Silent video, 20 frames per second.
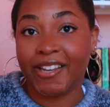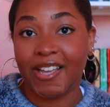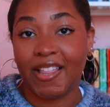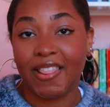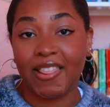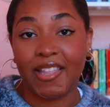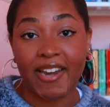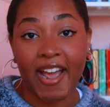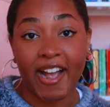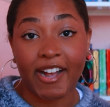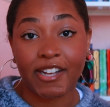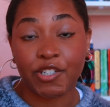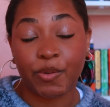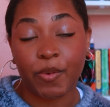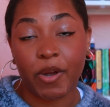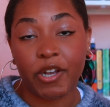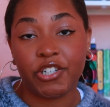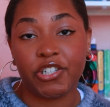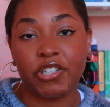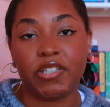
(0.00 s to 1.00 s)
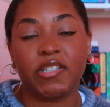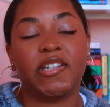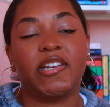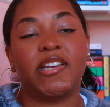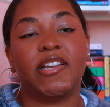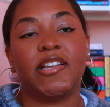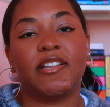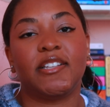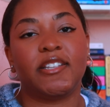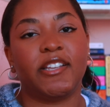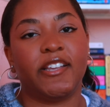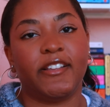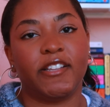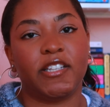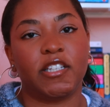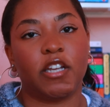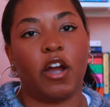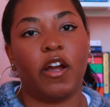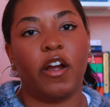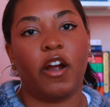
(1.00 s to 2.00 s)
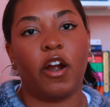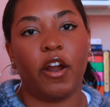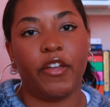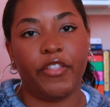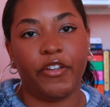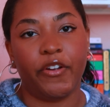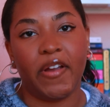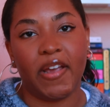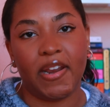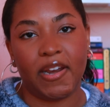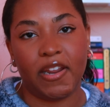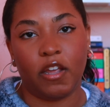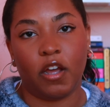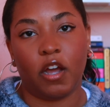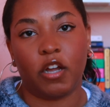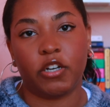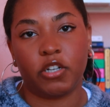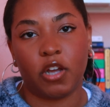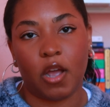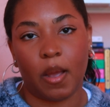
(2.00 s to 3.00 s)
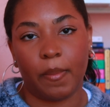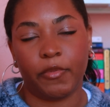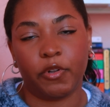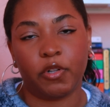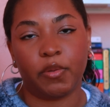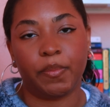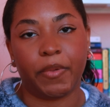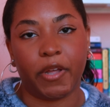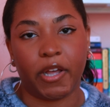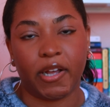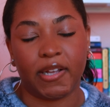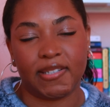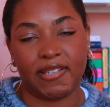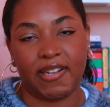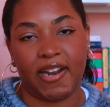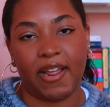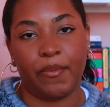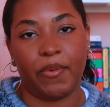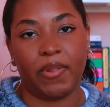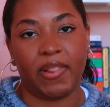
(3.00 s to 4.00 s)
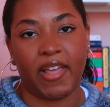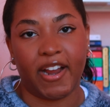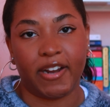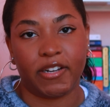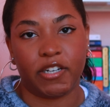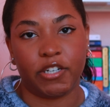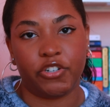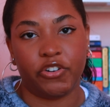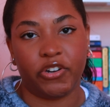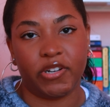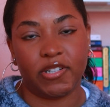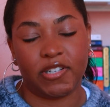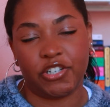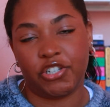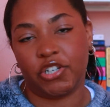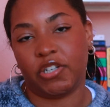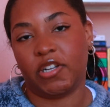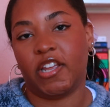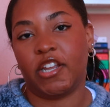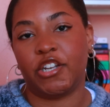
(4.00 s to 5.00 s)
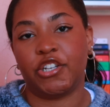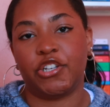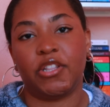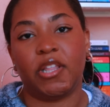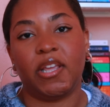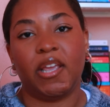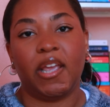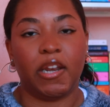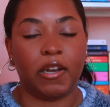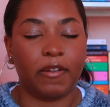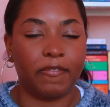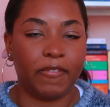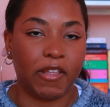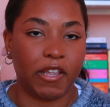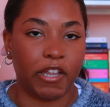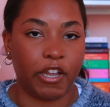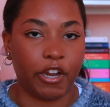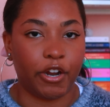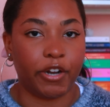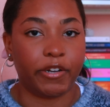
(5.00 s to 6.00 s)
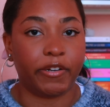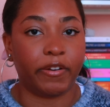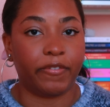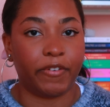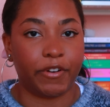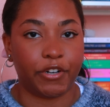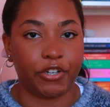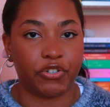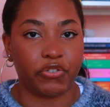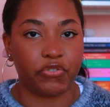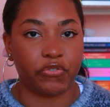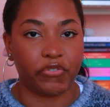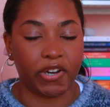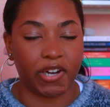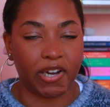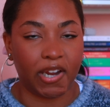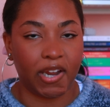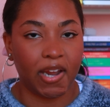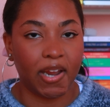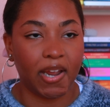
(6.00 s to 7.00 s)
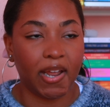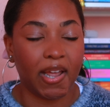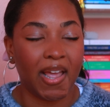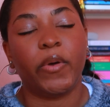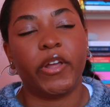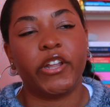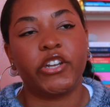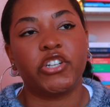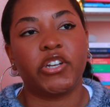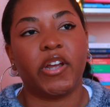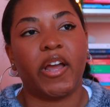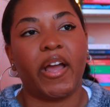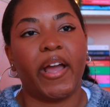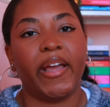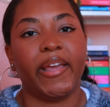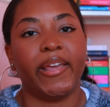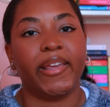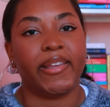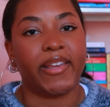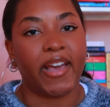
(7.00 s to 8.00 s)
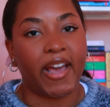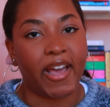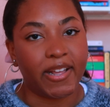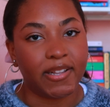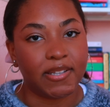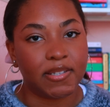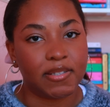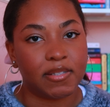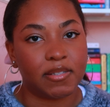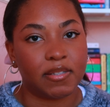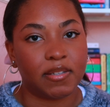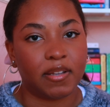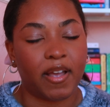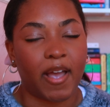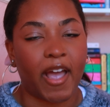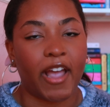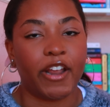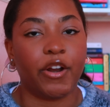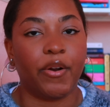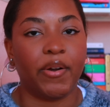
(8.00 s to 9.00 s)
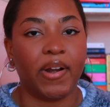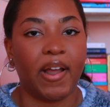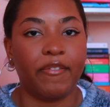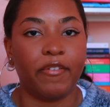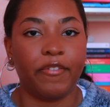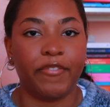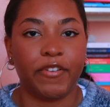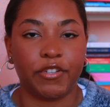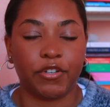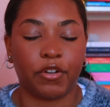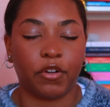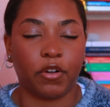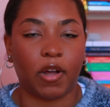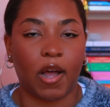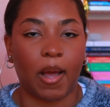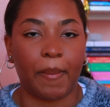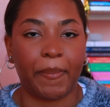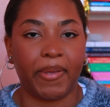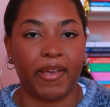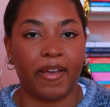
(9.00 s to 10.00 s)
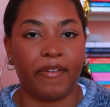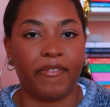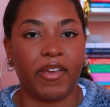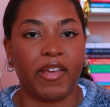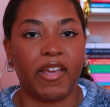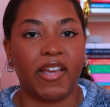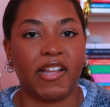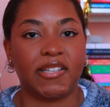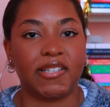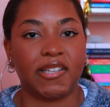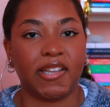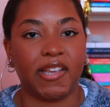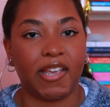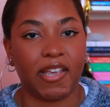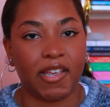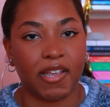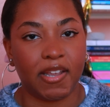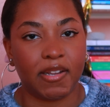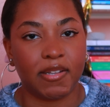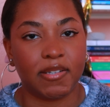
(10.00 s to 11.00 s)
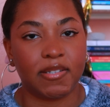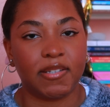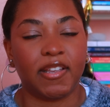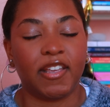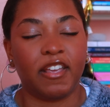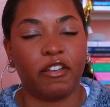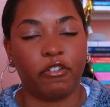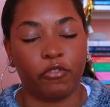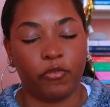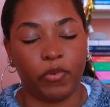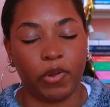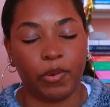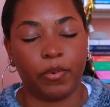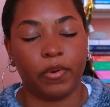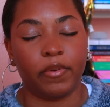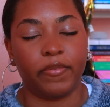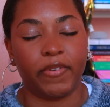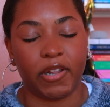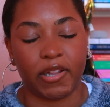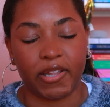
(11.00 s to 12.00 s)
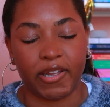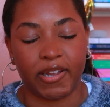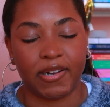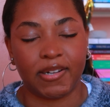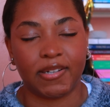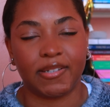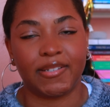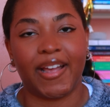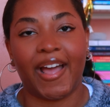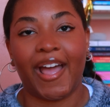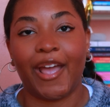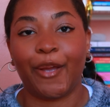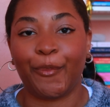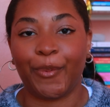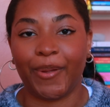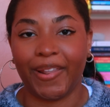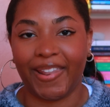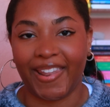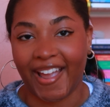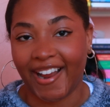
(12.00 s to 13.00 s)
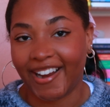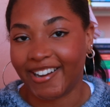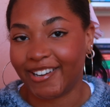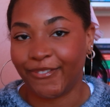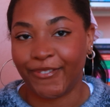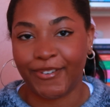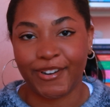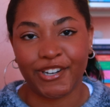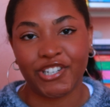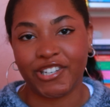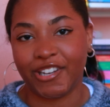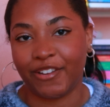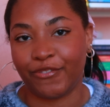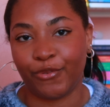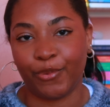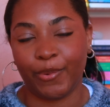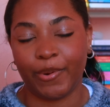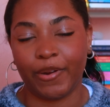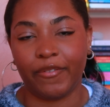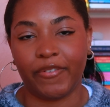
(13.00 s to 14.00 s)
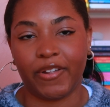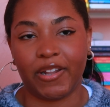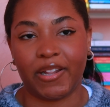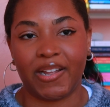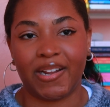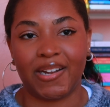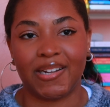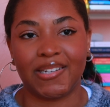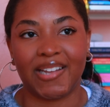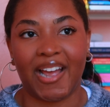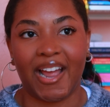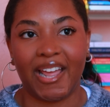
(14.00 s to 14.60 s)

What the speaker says: The next question is are there any autumnal books that I would like to transition into the end of the year to finish reading? Which, yes, I don't have a physical copy of it. It is If We Were Villains. I would like to finish If We Were Villains.